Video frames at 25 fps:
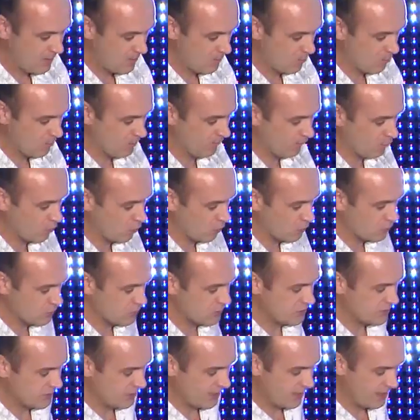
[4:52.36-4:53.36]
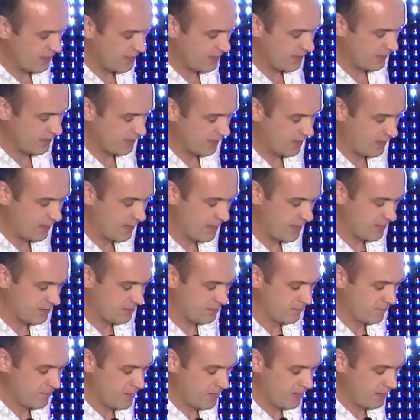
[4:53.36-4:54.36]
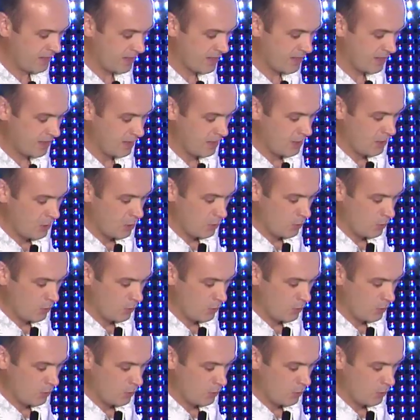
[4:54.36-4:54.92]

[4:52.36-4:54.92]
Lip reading: we've got Claire Tavernier,